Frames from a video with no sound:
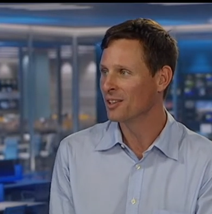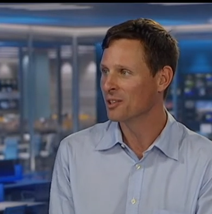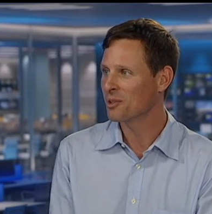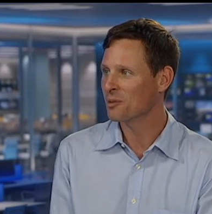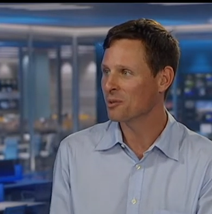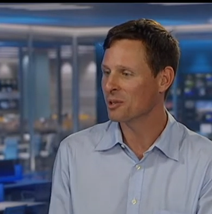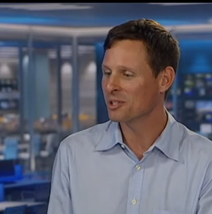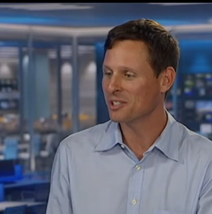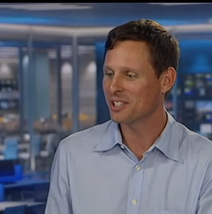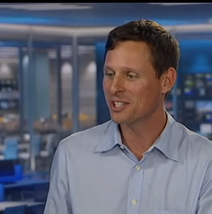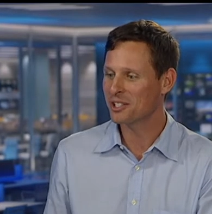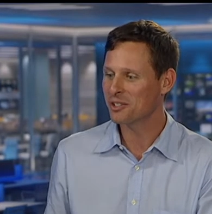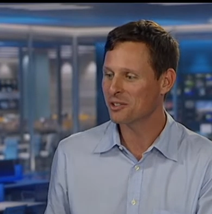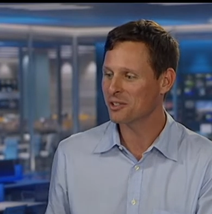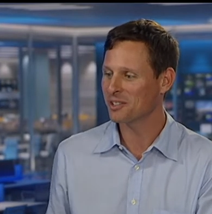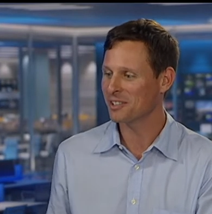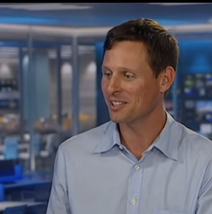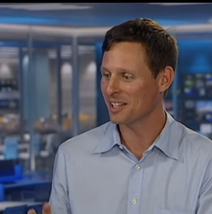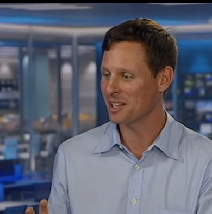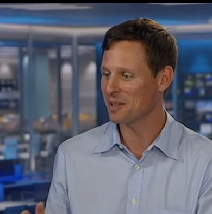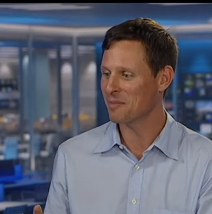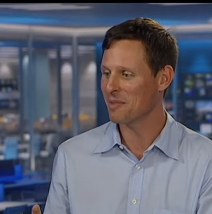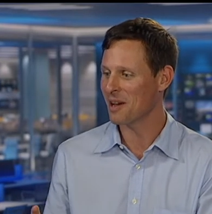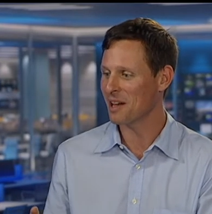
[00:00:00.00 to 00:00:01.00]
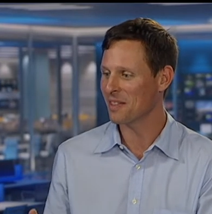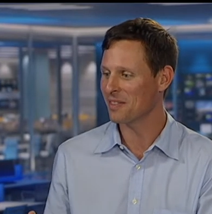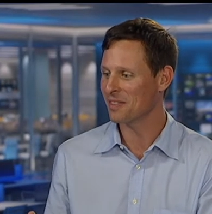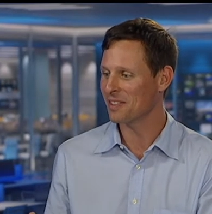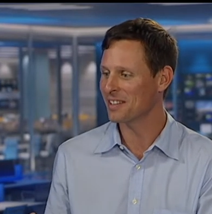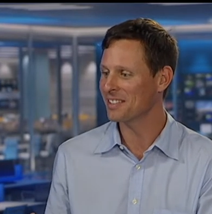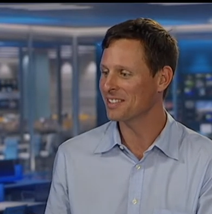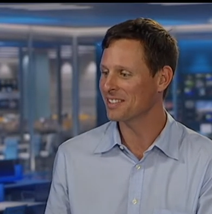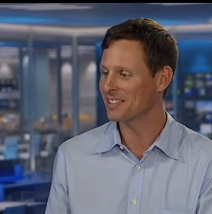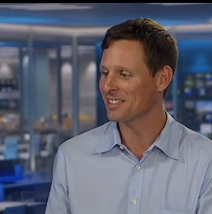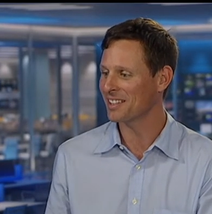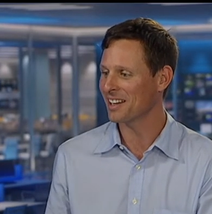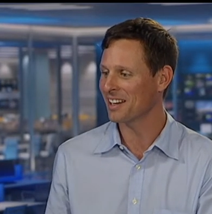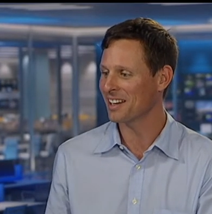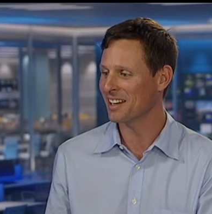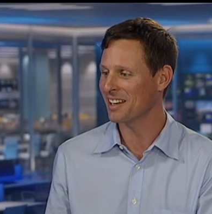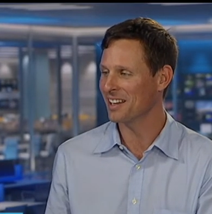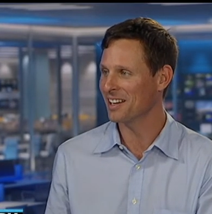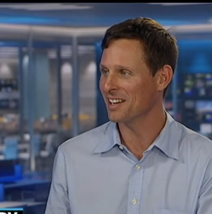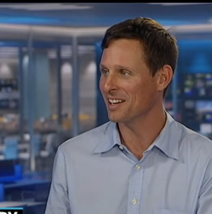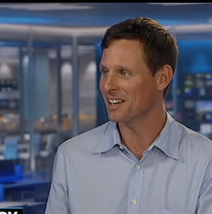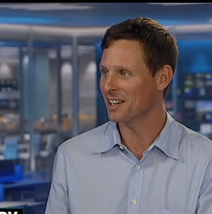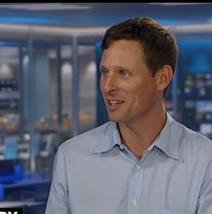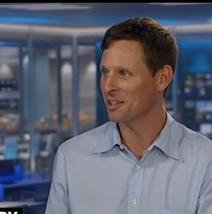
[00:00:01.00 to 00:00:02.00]
What's interesting about this
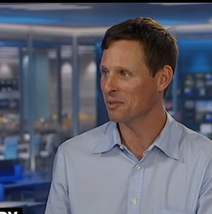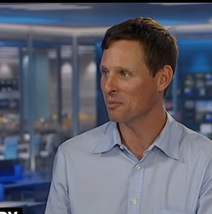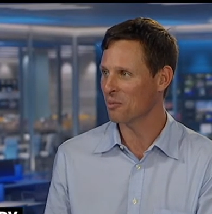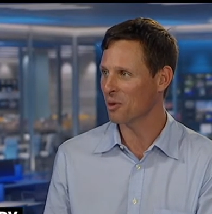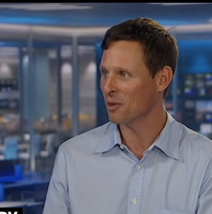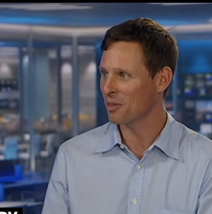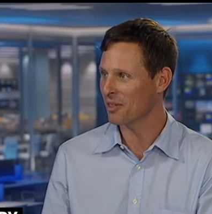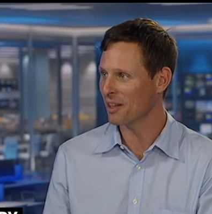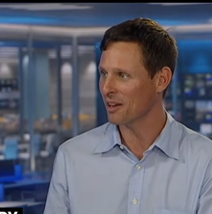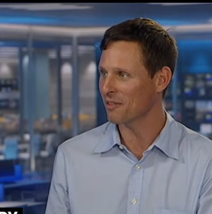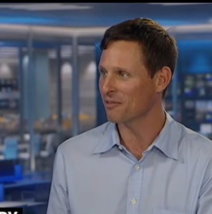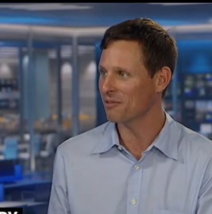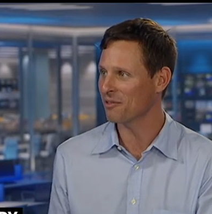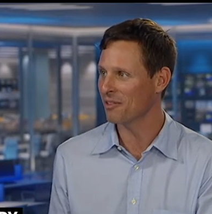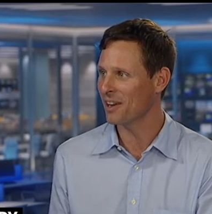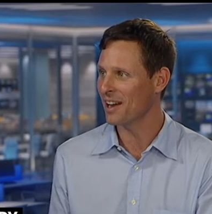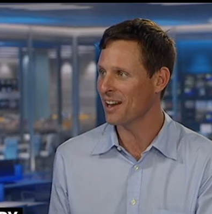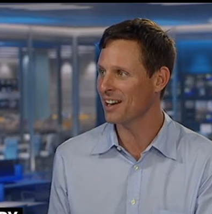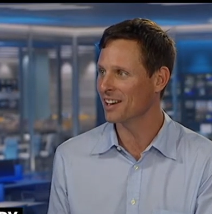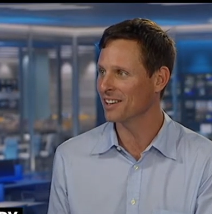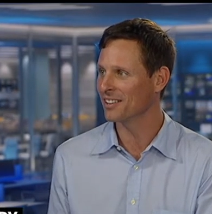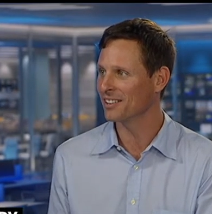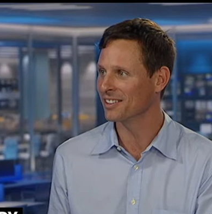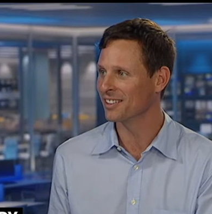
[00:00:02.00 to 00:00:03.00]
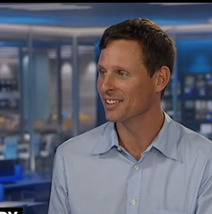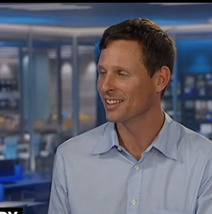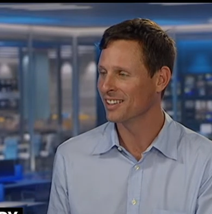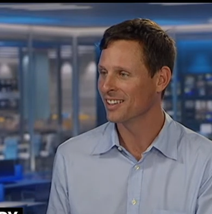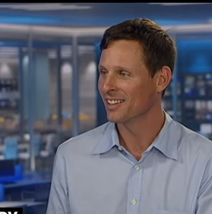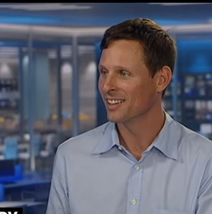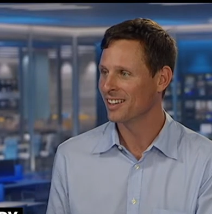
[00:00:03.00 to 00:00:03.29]
study and what they've found